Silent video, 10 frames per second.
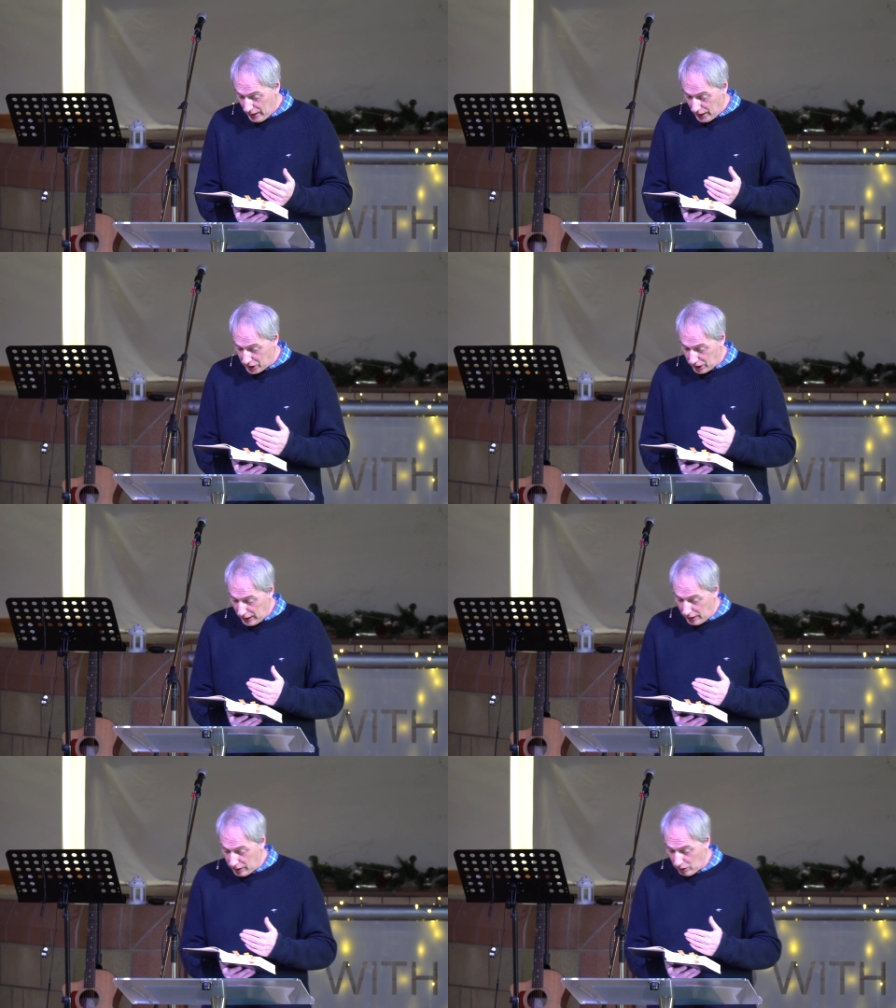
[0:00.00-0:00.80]
Its
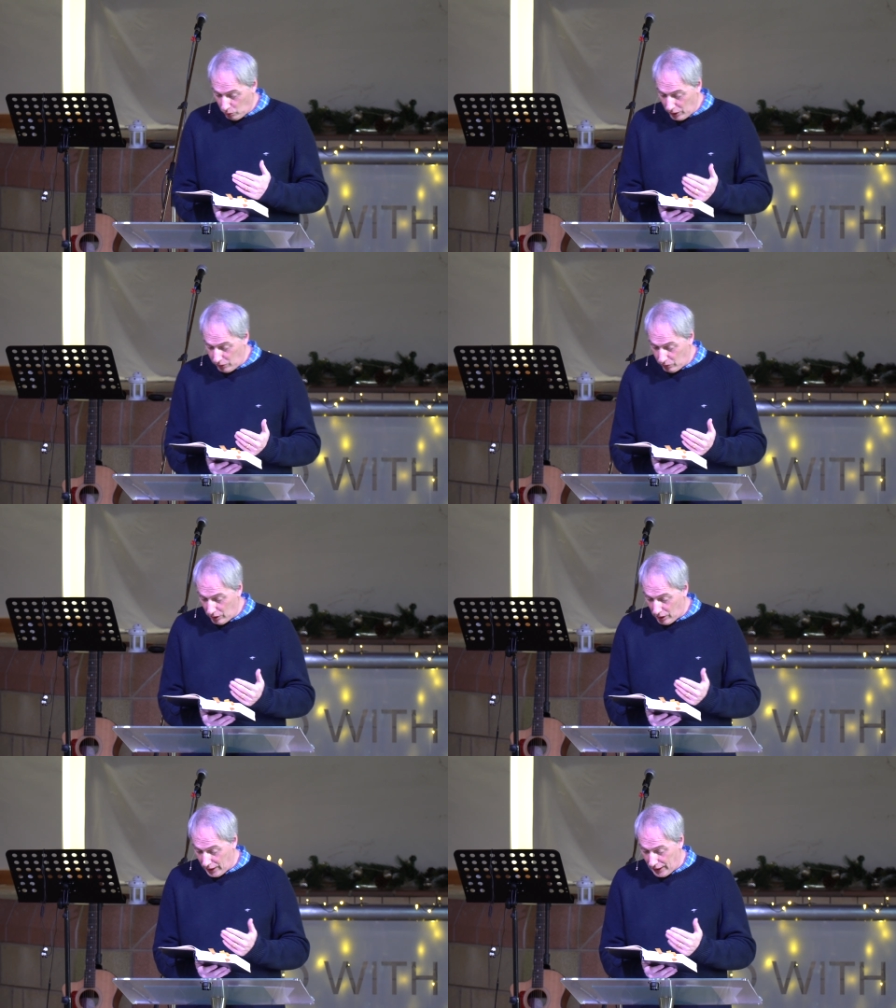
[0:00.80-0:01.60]
length and width
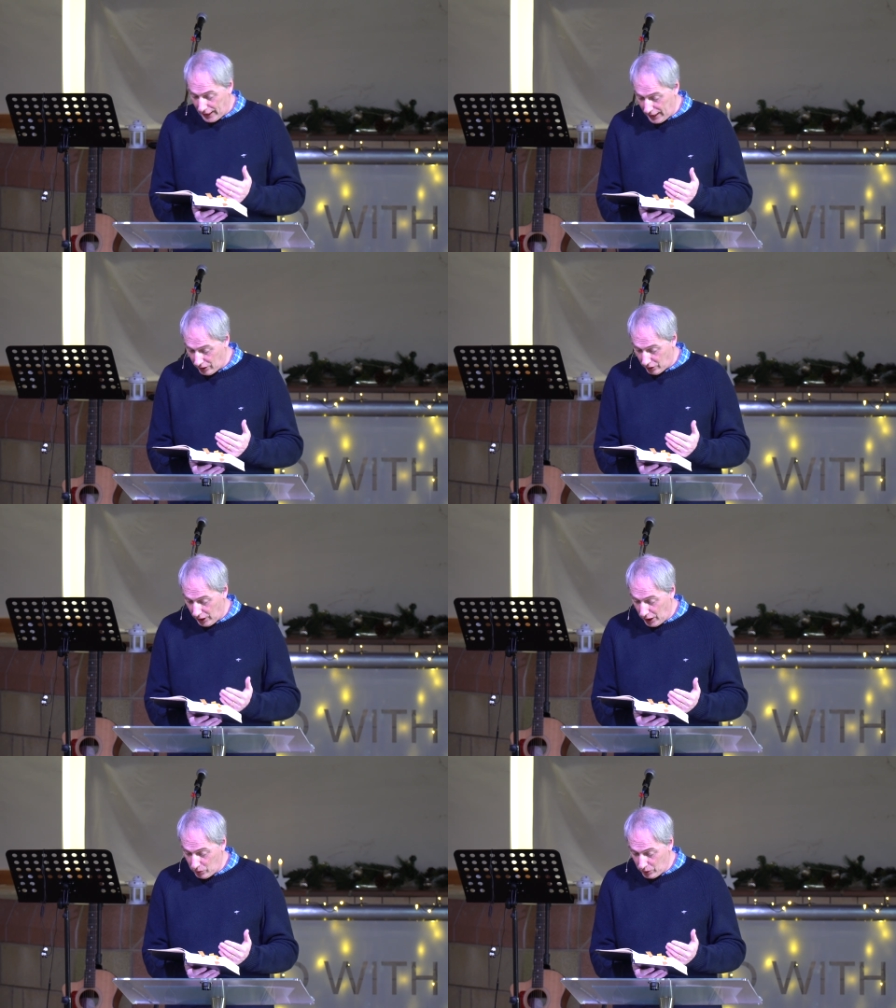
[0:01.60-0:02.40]
and height are
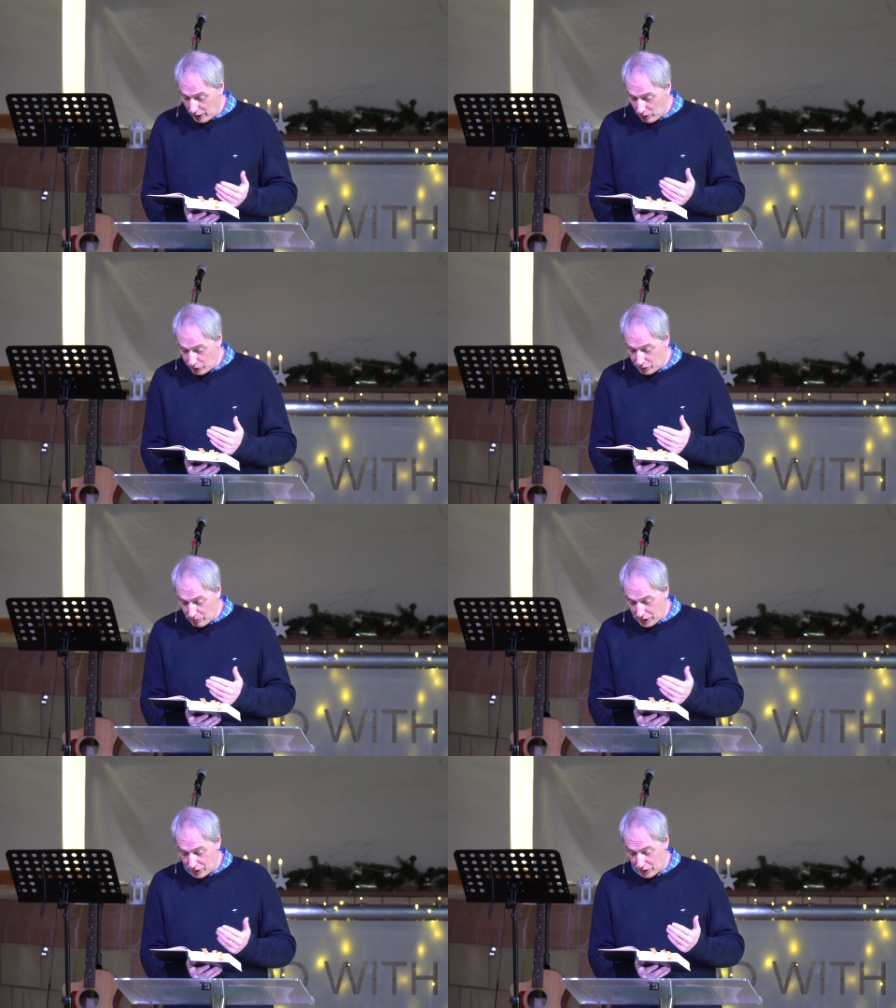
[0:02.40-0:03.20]
equal. He also
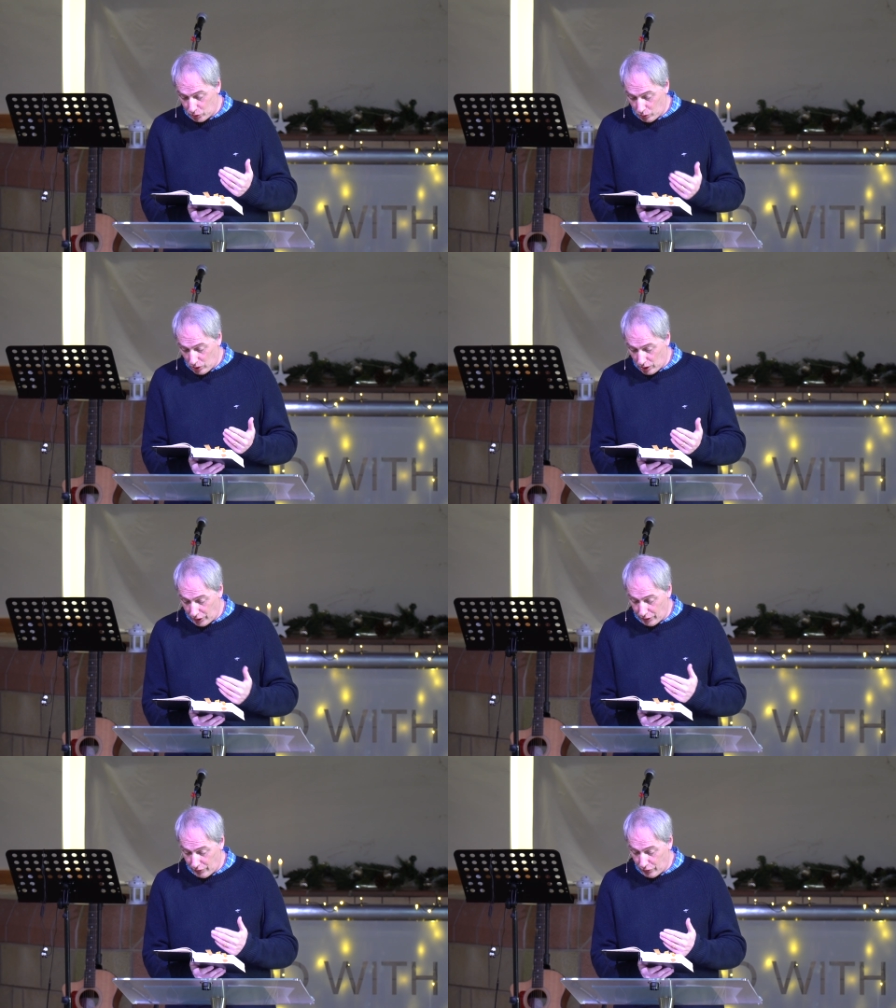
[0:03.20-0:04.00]
measured its wall,
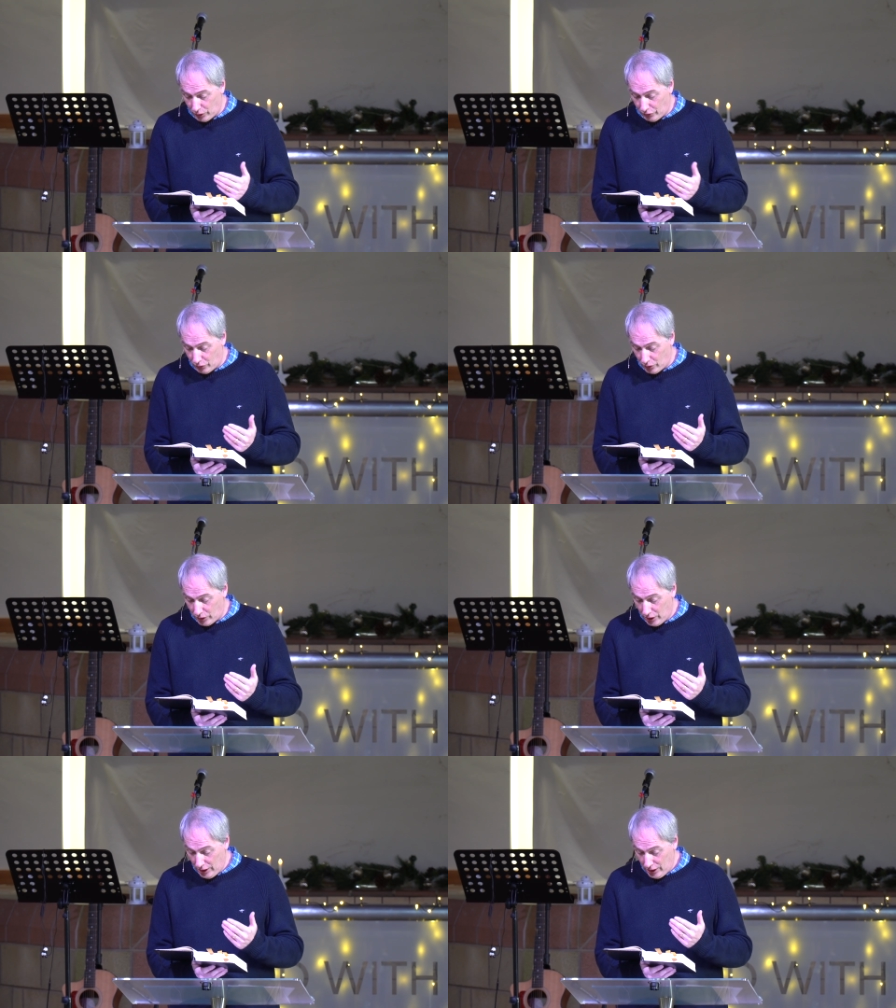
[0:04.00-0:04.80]

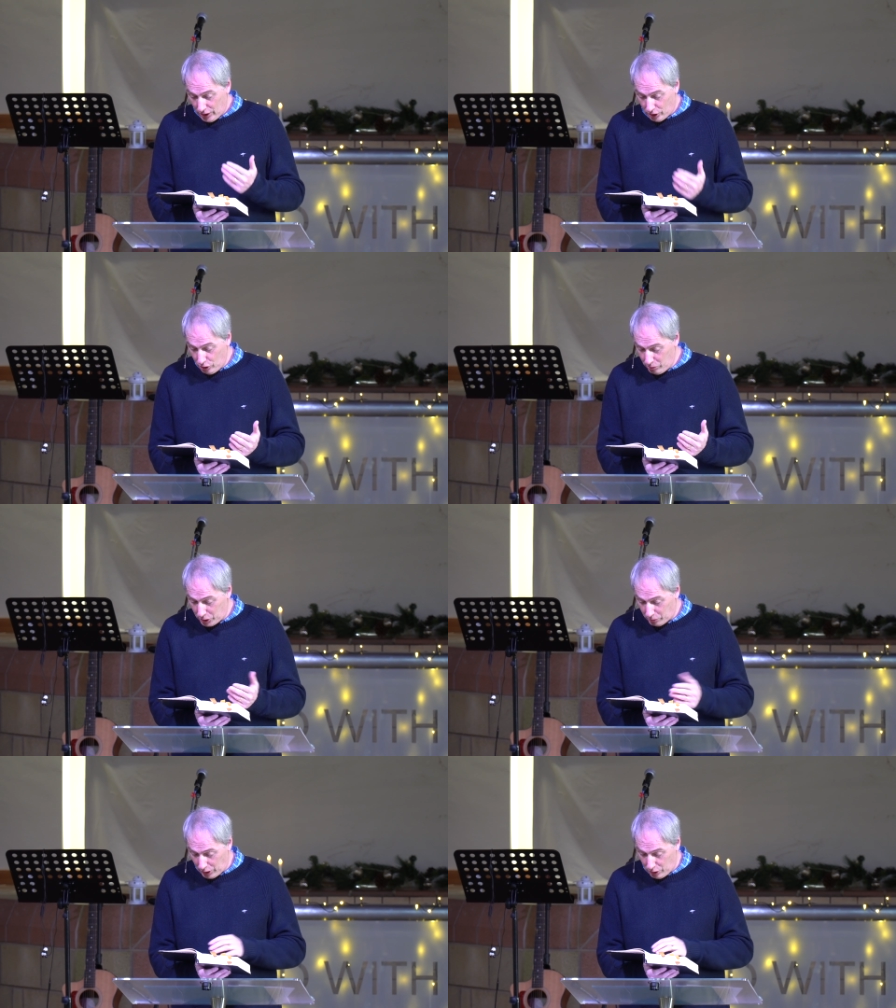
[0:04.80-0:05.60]
144
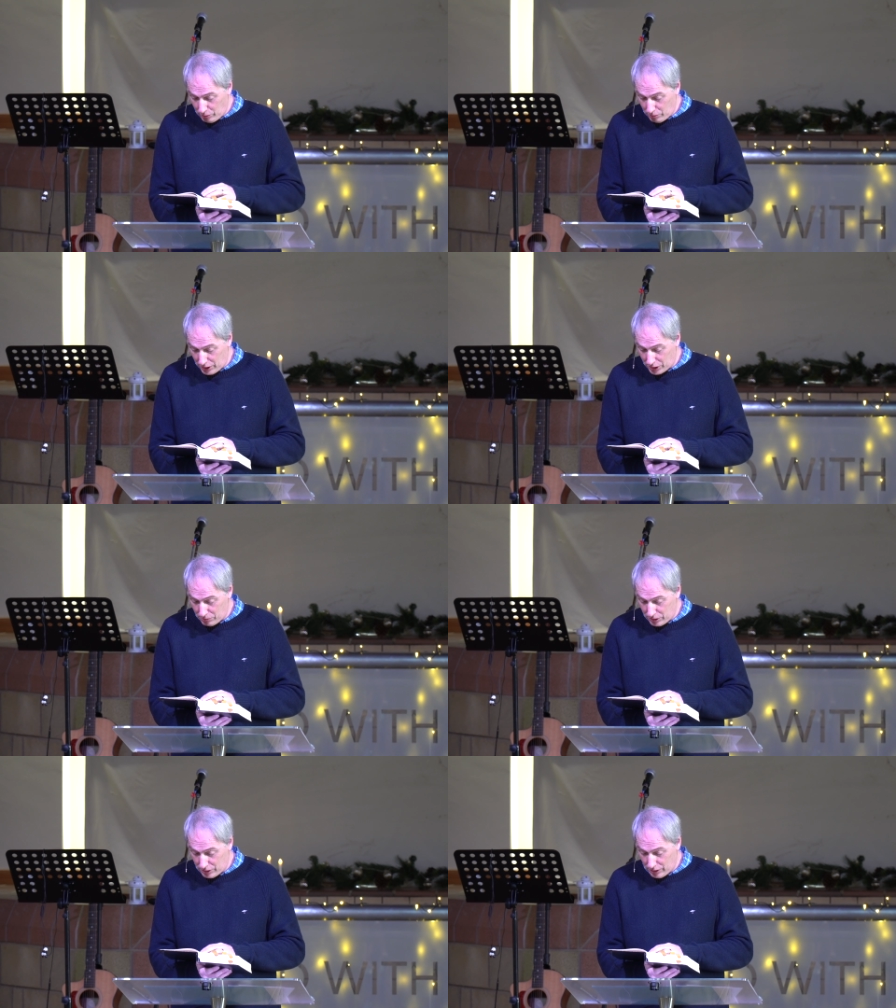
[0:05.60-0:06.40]
cubits by human
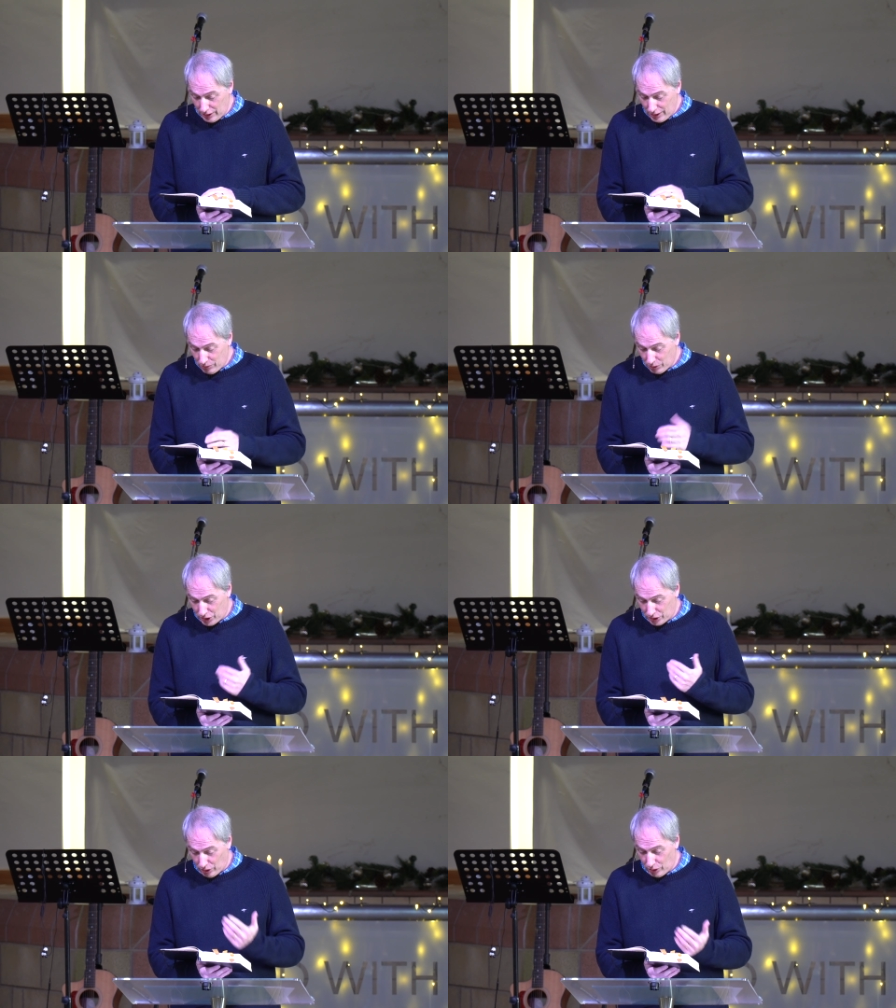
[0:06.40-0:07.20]
measurement,
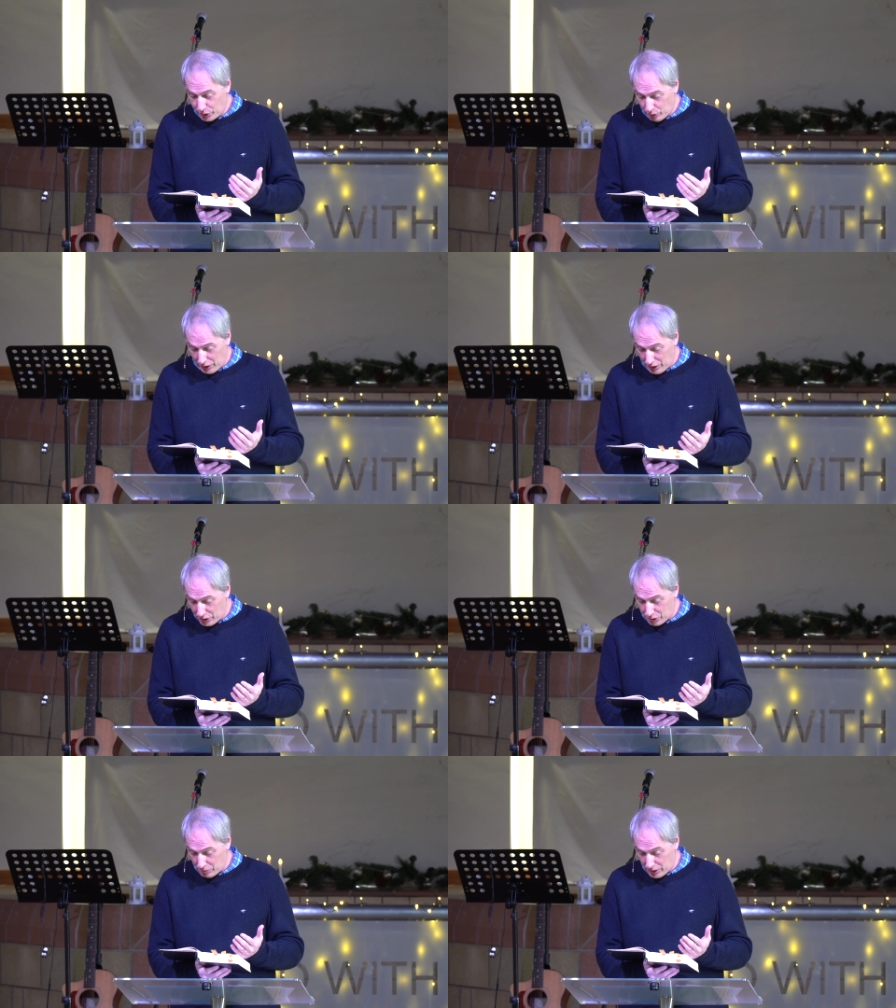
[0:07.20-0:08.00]
which is also an
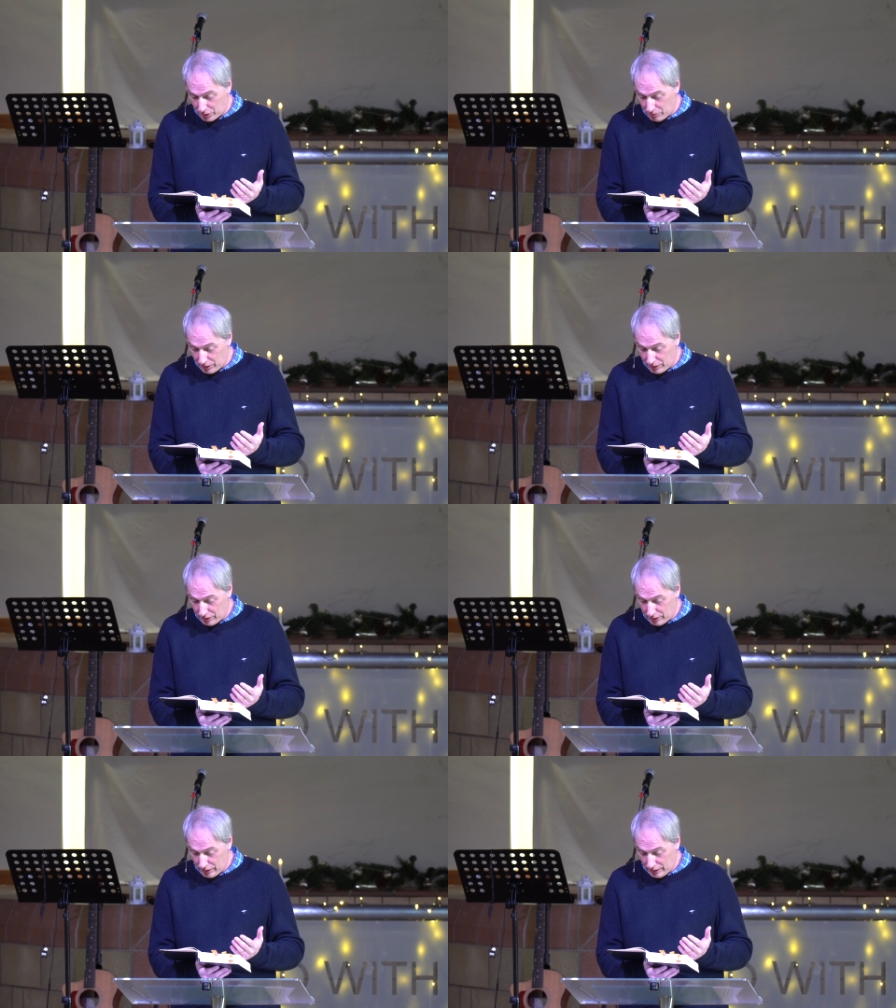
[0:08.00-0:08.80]
angel's measurement.